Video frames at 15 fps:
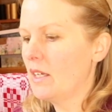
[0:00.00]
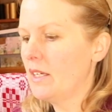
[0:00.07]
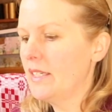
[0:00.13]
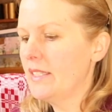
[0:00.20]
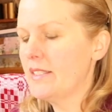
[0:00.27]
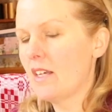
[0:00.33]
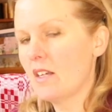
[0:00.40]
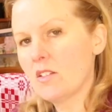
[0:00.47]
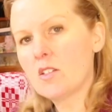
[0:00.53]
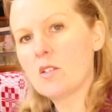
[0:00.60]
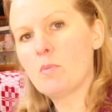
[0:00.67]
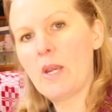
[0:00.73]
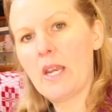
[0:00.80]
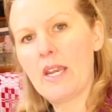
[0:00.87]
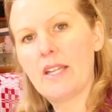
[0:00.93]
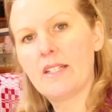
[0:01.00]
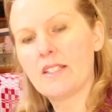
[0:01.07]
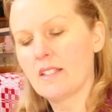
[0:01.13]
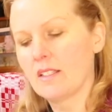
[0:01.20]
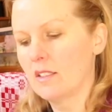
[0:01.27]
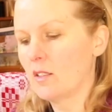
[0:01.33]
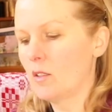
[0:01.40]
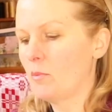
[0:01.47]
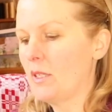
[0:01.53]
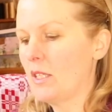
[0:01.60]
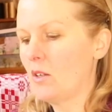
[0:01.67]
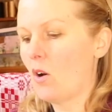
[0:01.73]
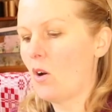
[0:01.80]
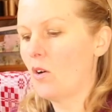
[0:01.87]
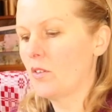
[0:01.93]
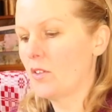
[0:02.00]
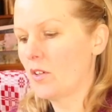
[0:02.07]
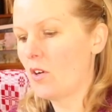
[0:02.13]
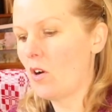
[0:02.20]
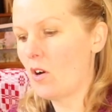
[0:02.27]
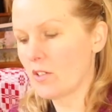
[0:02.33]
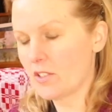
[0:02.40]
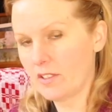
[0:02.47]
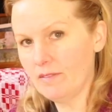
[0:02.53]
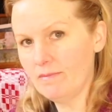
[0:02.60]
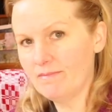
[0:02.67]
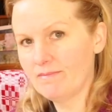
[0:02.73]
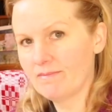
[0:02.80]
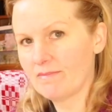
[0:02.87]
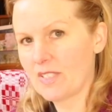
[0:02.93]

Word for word: it does depend a little bit on the cotton.